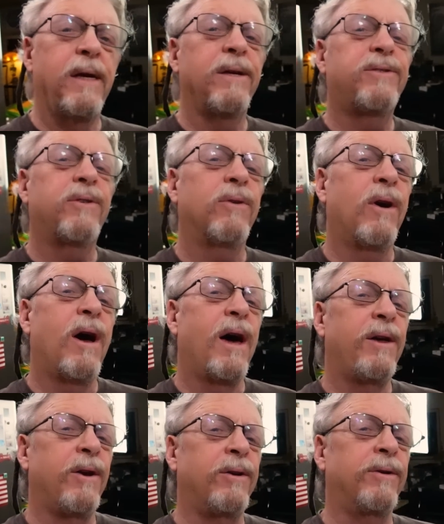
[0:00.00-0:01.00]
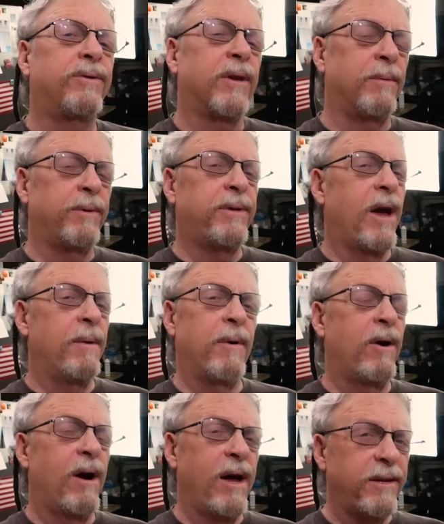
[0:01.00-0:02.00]
It's so hot here in the
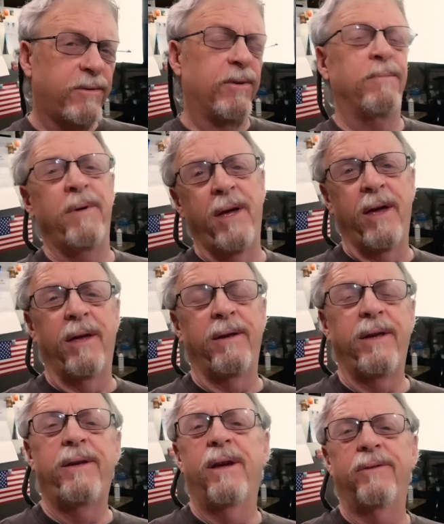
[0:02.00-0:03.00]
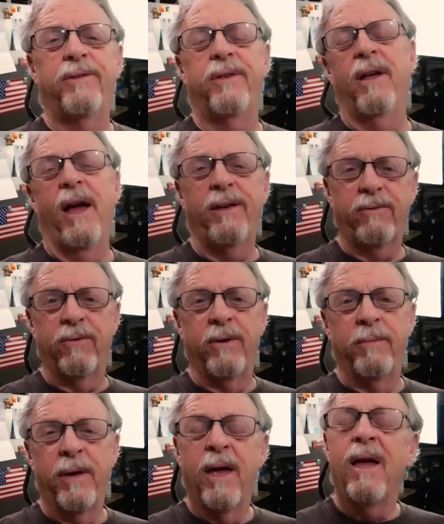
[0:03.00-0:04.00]
summertime, our ice cream man, he doesn't sell ice
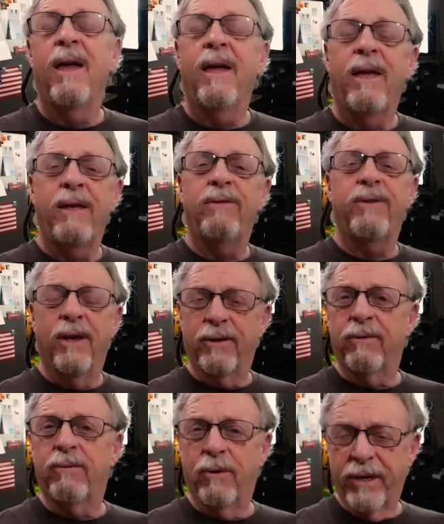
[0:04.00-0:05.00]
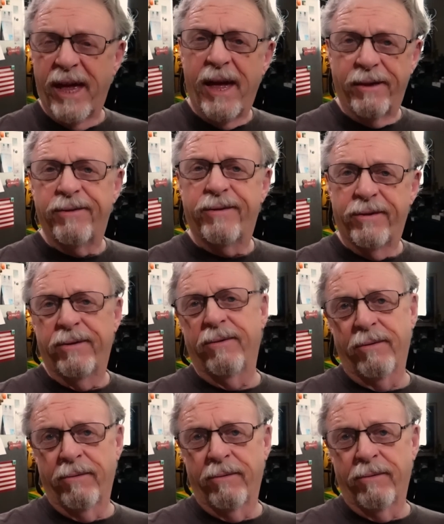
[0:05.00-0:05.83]
cream, he sells croquettes.